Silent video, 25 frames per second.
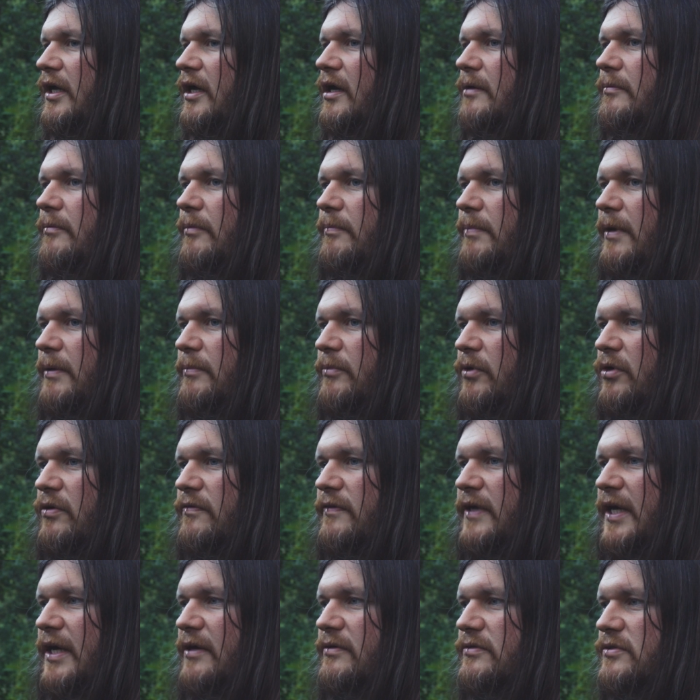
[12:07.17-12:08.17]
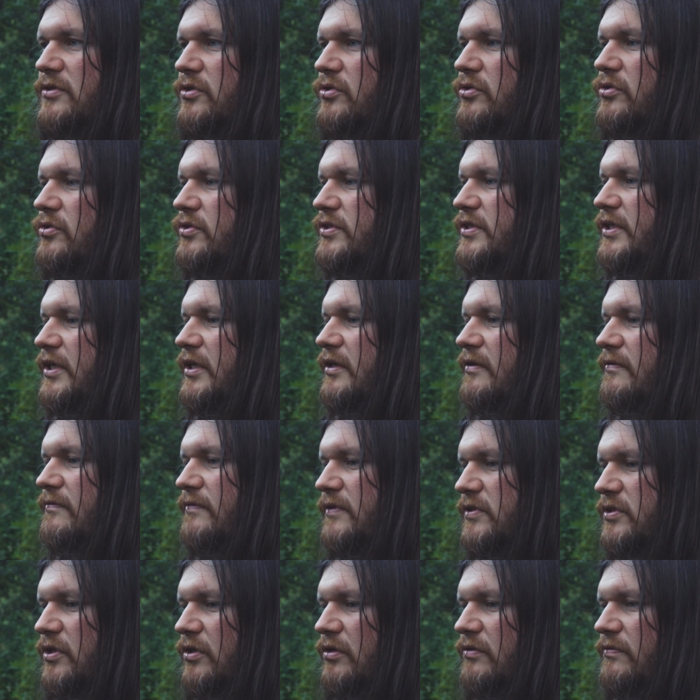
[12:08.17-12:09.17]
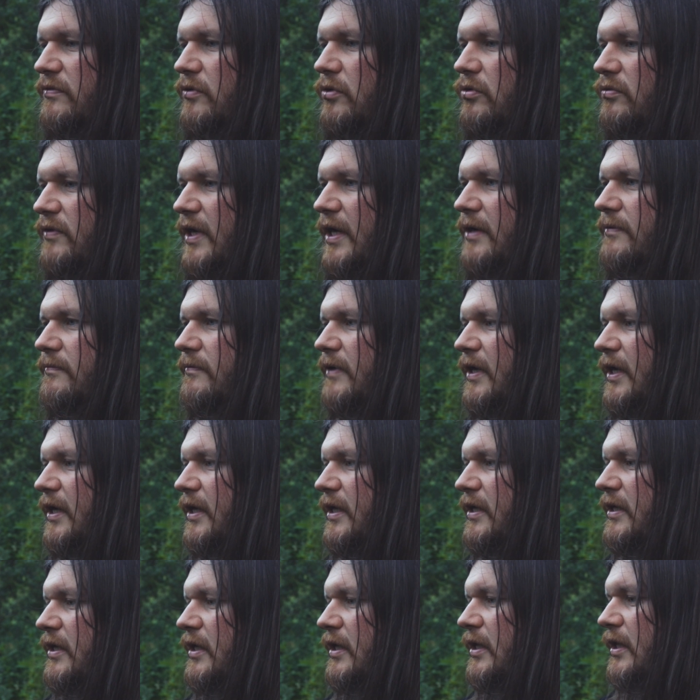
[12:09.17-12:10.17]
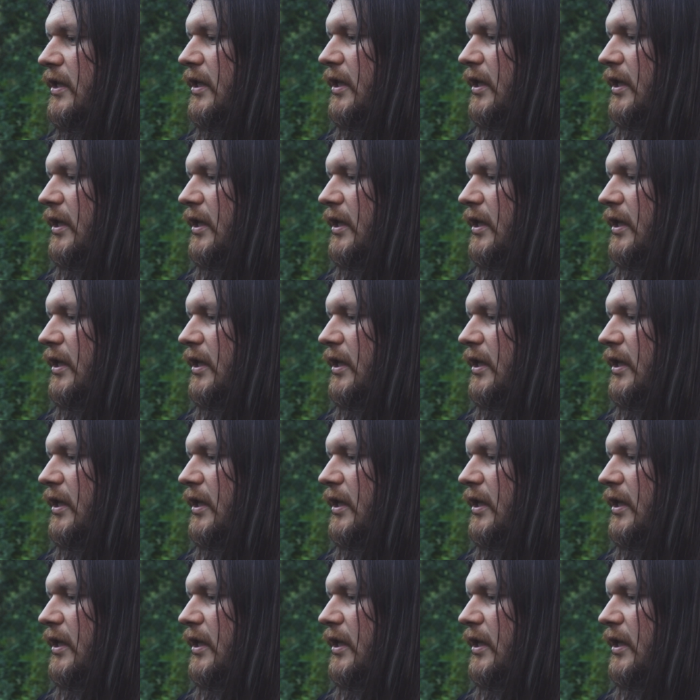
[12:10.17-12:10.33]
I'm a bit more of an outdoorsy photographer all round, really.